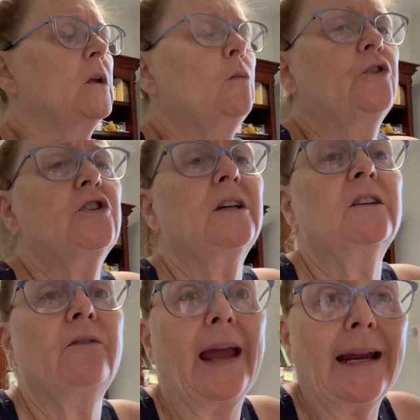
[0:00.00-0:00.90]
Once you get
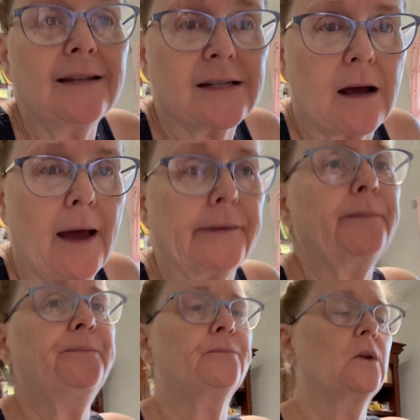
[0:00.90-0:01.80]
the veins
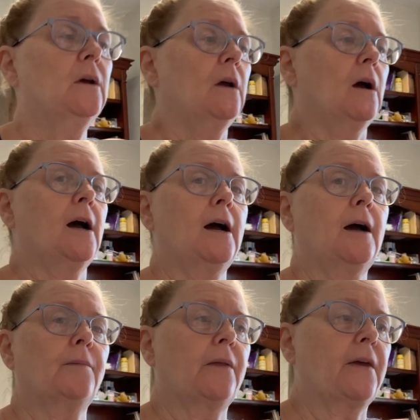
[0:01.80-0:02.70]
done,
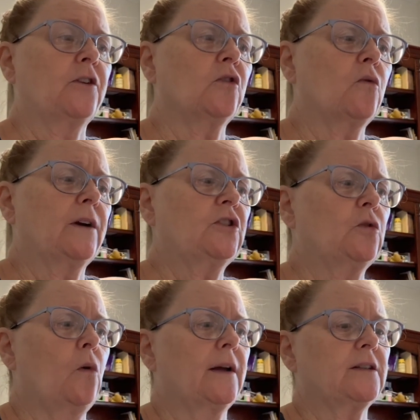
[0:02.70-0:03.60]
then you're going
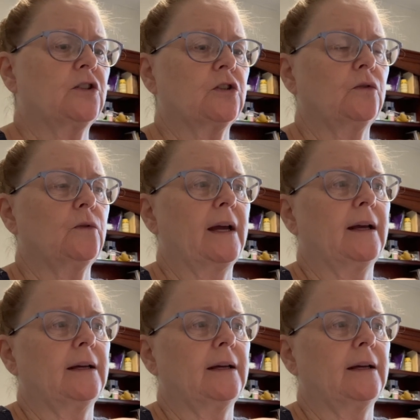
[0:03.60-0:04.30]
to want to do